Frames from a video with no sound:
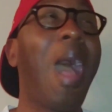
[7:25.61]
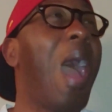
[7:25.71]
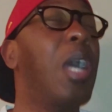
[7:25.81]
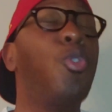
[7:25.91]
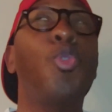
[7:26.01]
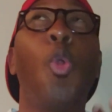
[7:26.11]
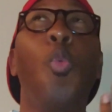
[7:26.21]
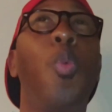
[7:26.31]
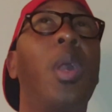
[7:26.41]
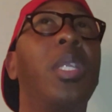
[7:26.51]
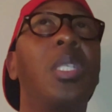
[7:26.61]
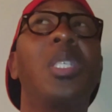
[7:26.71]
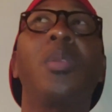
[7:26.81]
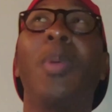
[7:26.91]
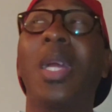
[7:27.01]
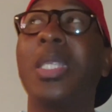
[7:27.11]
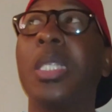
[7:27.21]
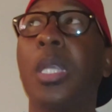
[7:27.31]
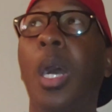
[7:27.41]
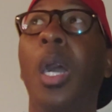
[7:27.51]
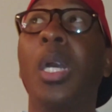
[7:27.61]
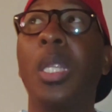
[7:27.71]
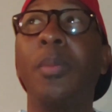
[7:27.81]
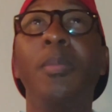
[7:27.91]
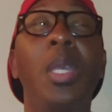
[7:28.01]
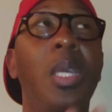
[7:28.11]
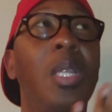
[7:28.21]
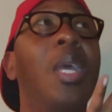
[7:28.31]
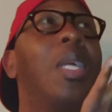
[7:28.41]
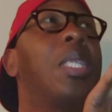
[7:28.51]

I don't know what it is about these ugly men